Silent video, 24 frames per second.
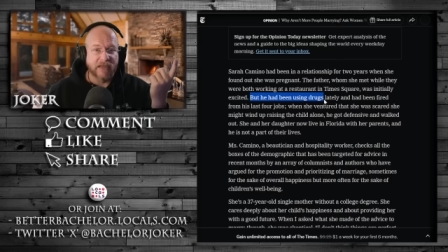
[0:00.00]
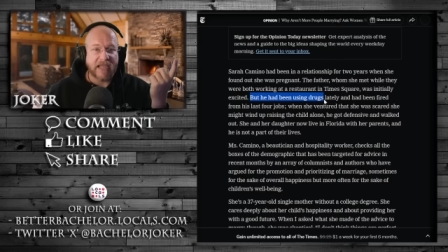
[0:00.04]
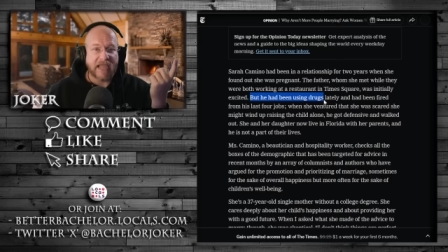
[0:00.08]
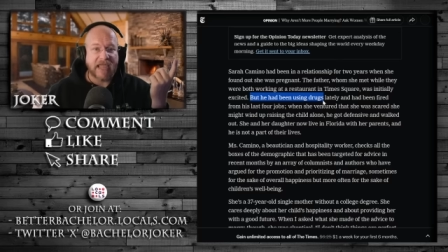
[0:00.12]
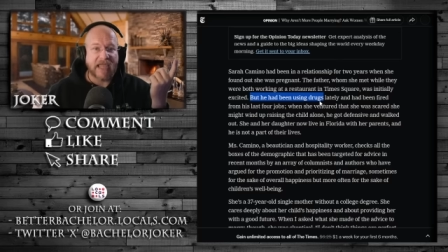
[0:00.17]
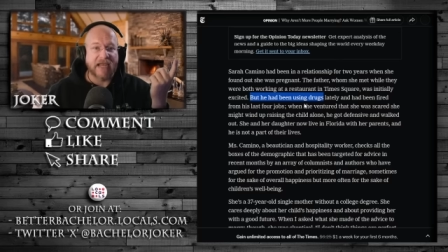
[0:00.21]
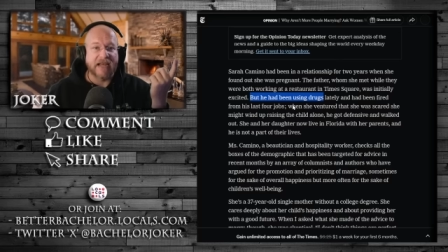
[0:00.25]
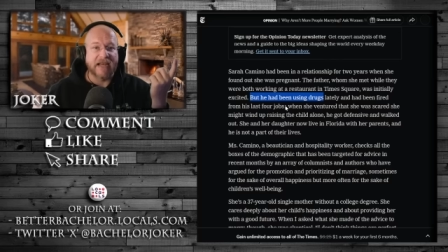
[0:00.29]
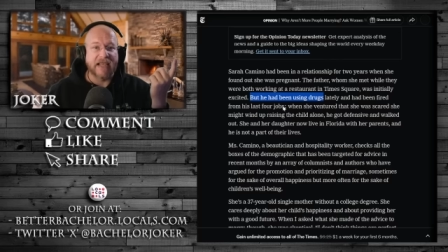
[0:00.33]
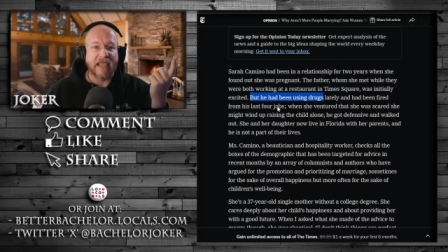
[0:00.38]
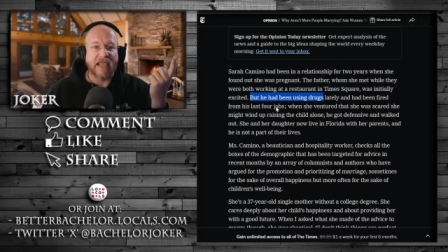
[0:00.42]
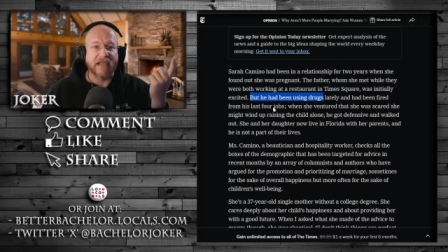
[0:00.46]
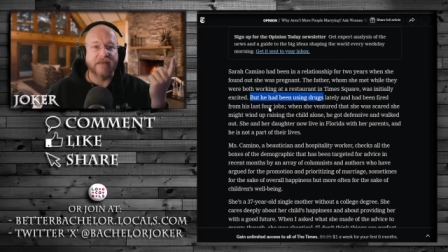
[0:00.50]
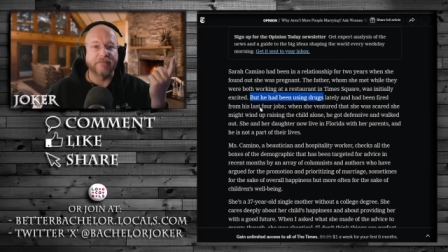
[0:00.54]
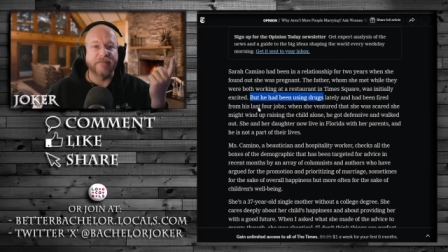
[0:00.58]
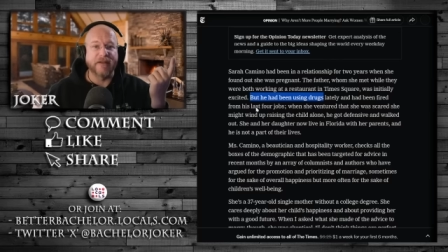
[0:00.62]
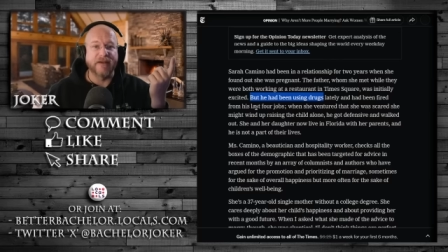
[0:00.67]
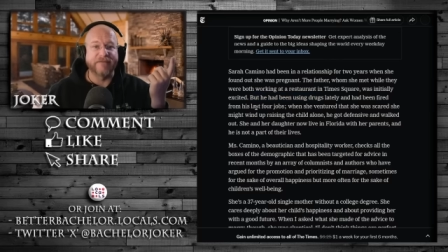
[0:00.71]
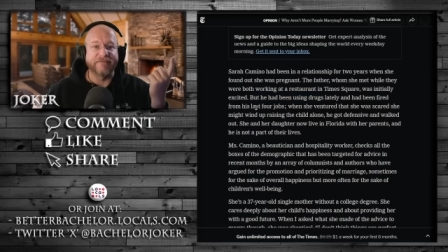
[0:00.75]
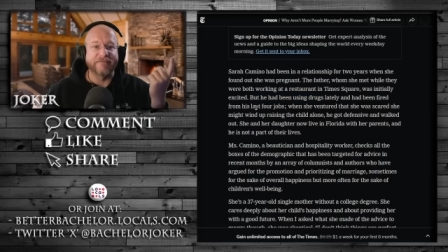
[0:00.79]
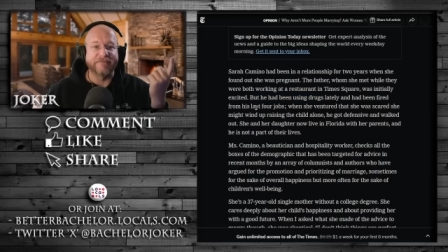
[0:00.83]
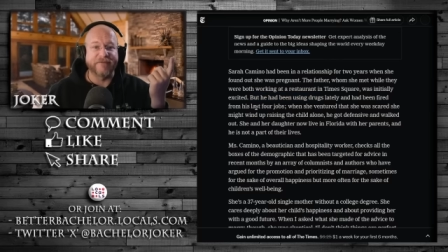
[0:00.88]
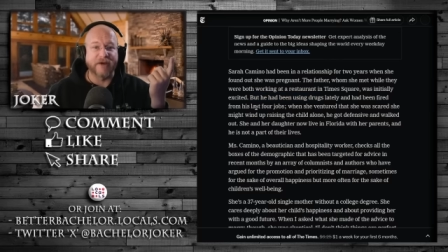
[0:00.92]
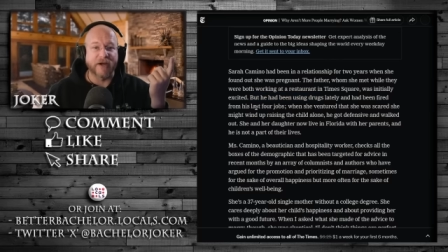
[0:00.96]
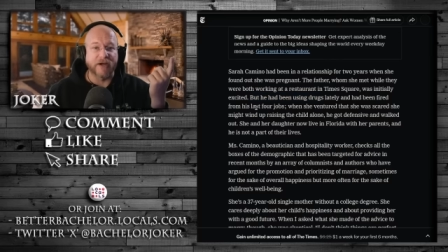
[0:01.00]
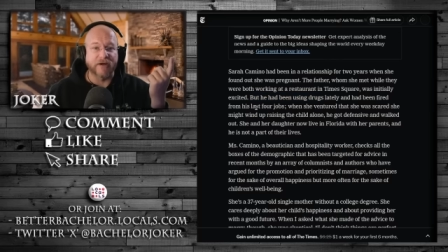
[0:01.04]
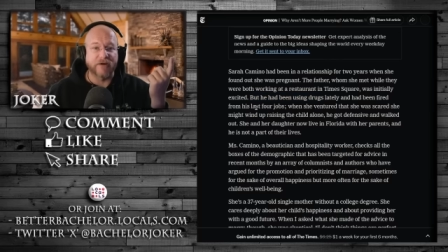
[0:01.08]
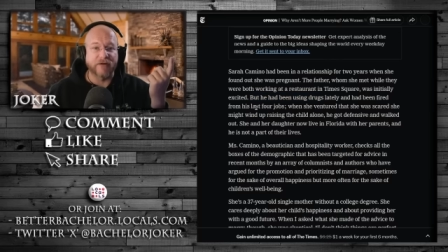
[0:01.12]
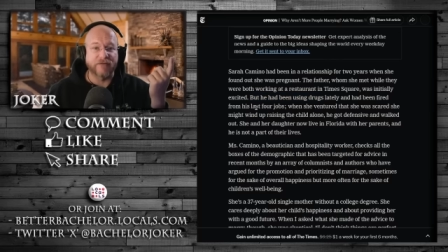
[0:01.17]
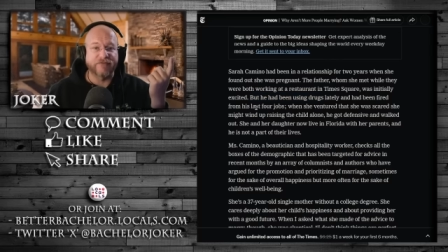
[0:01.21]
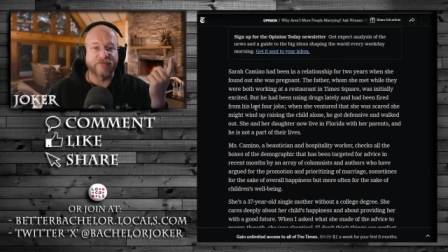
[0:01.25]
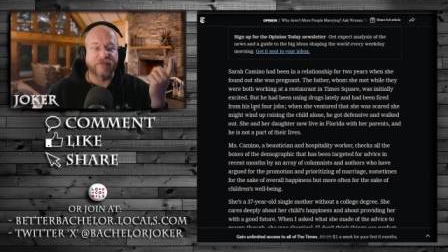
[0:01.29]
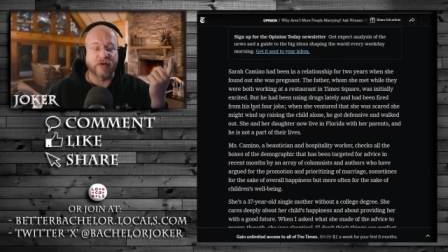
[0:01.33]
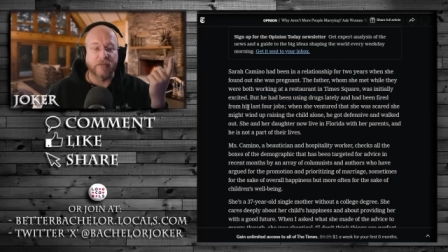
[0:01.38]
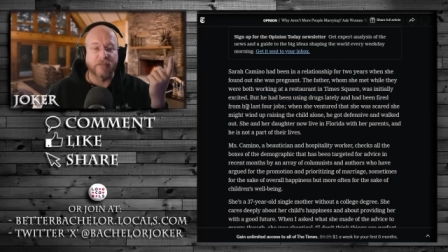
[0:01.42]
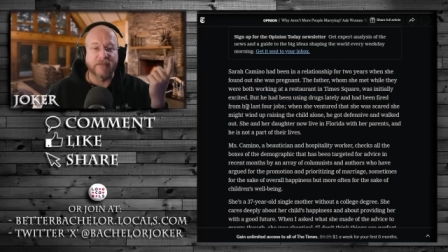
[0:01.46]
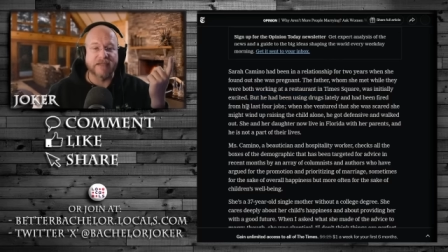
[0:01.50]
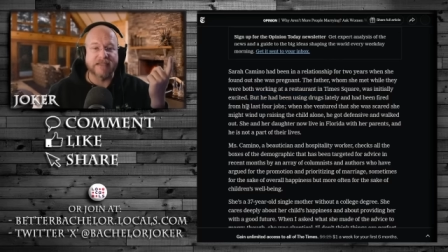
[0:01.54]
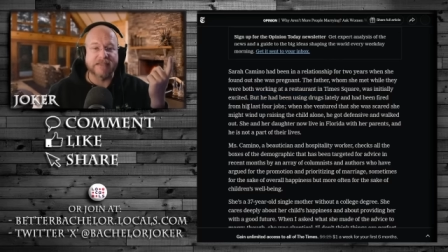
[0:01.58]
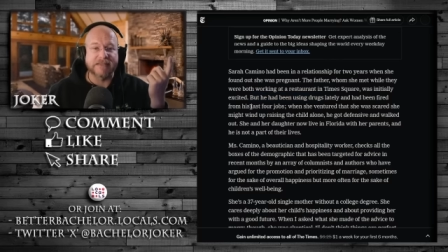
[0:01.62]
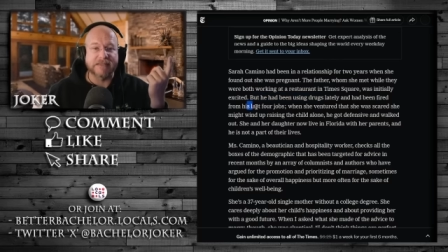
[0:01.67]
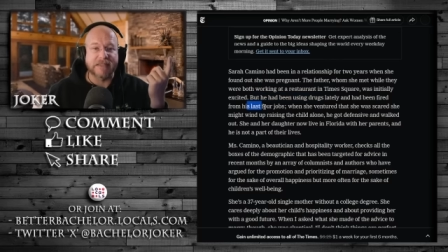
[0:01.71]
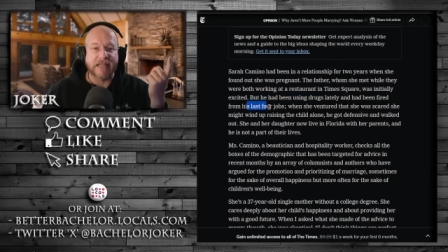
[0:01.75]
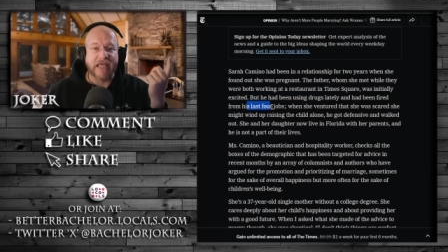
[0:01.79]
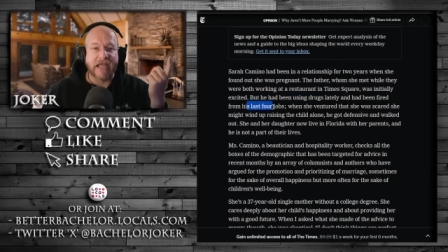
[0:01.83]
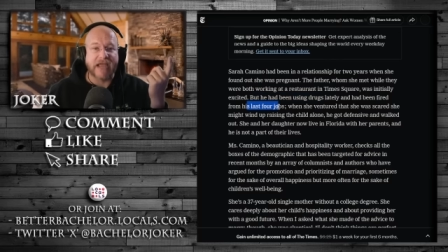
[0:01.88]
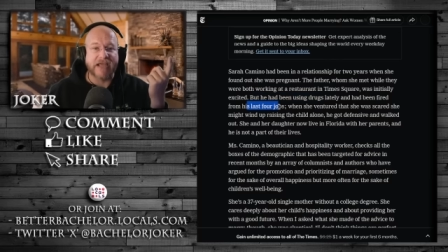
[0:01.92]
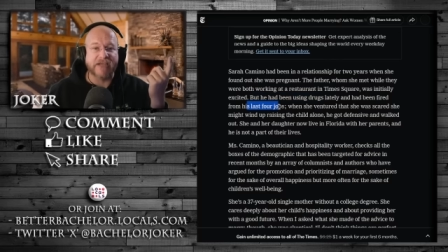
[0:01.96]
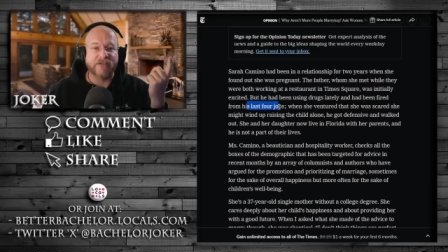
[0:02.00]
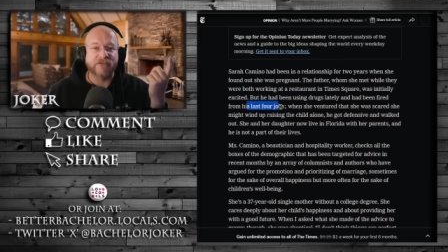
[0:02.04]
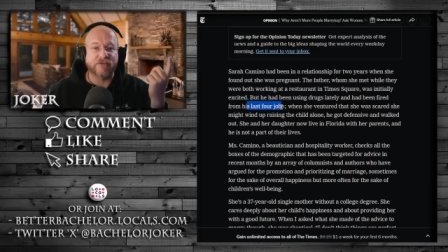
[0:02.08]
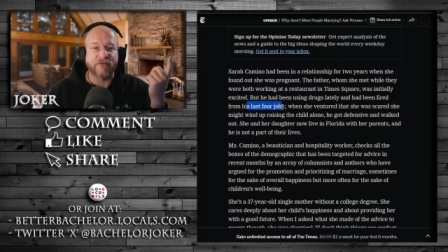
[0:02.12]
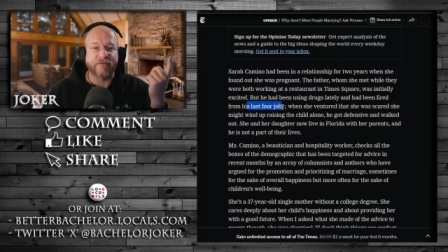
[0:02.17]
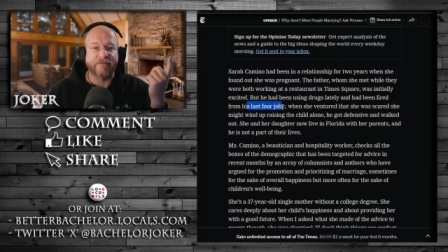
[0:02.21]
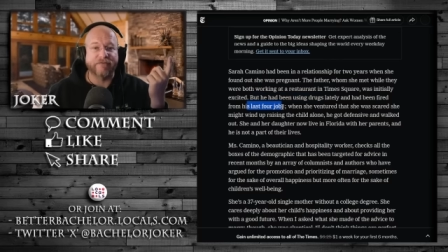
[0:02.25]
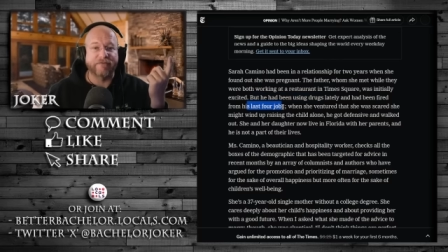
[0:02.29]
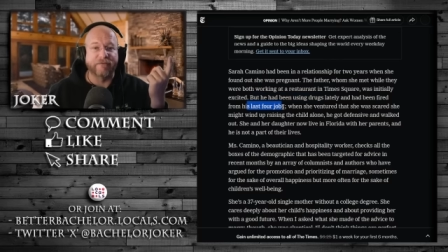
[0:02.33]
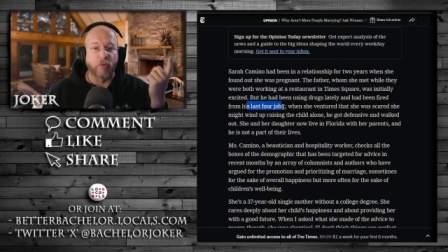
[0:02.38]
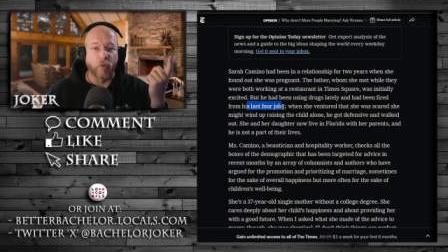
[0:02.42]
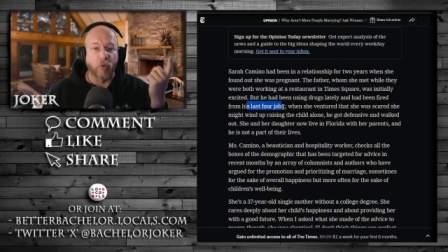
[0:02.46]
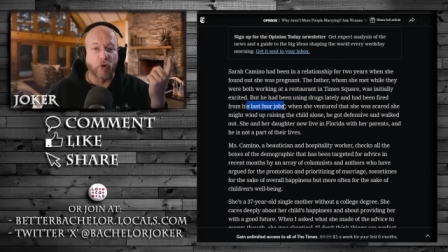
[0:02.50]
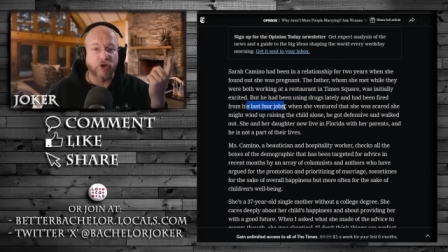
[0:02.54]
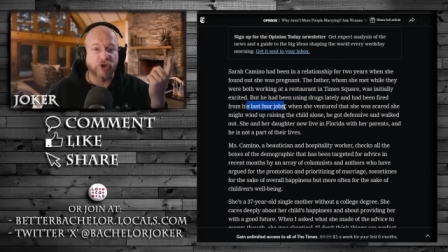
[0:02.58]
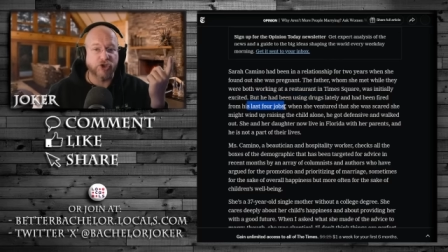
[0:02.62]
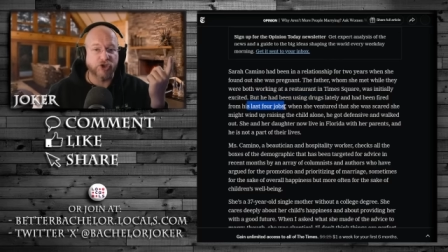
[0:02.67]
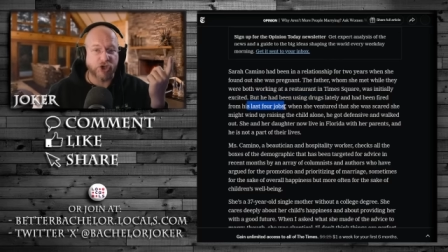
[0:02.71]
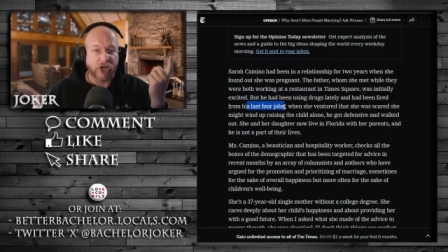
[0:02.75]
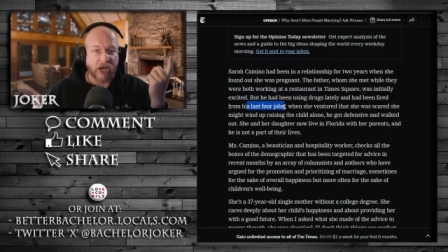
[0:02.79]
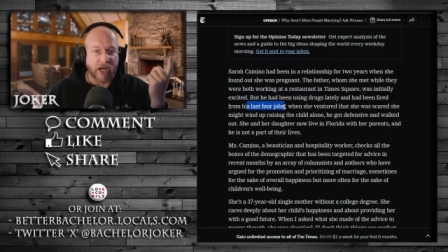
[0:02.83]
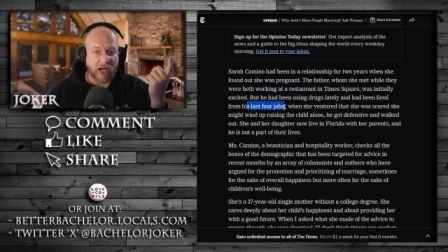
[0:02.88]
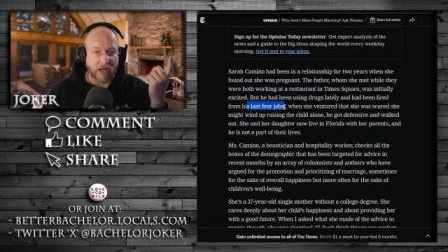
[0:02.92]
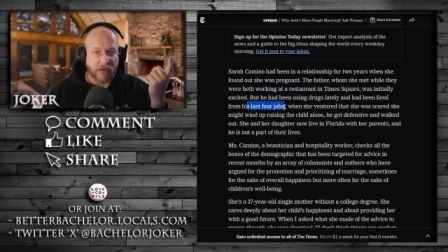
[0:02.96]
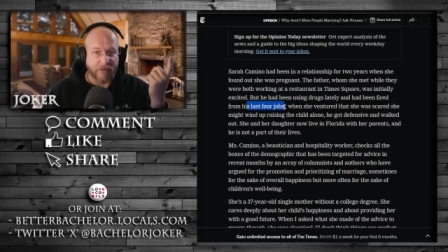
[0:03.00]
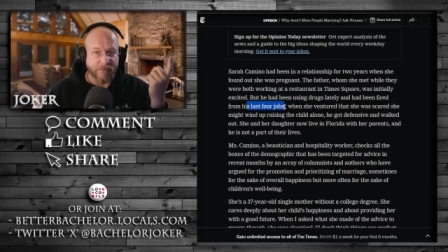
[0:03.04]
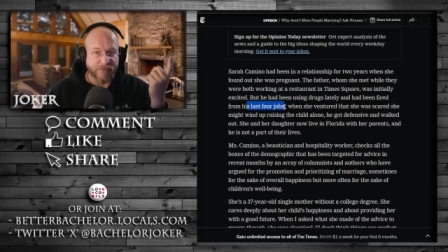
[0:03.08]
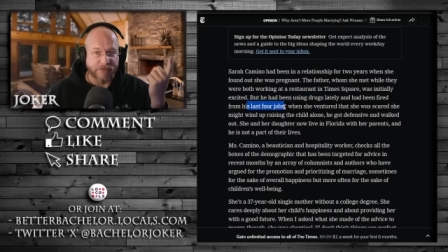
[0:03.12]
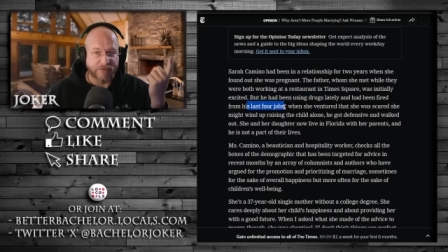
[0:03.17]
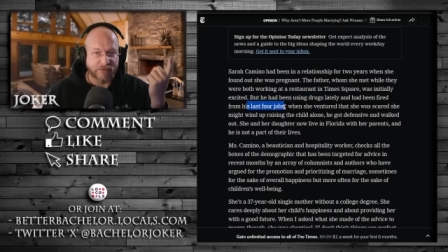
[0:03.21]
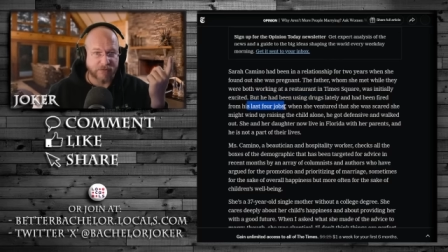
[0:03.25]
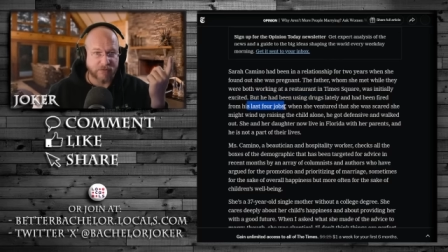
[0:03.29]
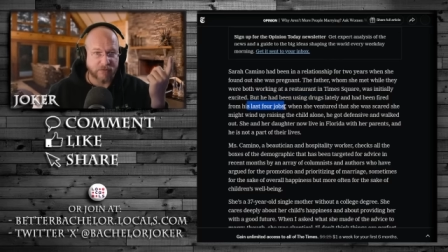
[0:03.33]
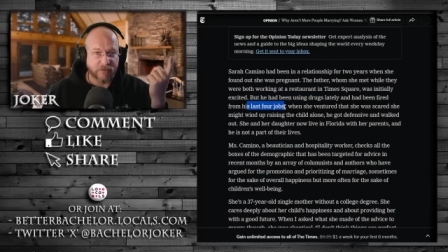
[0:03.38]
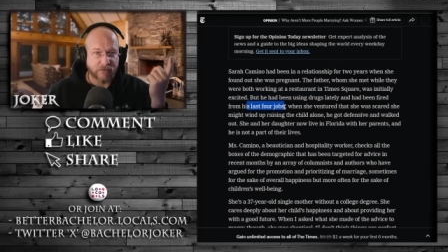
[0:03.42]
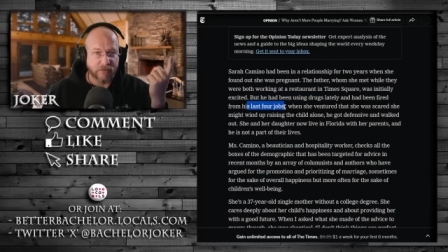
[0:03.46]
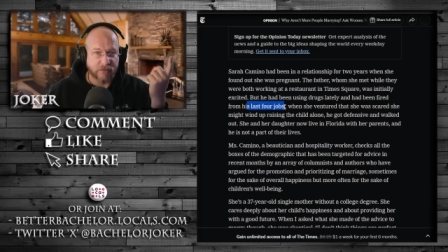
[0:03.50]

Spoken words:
and had been fired from his last 4 jobs.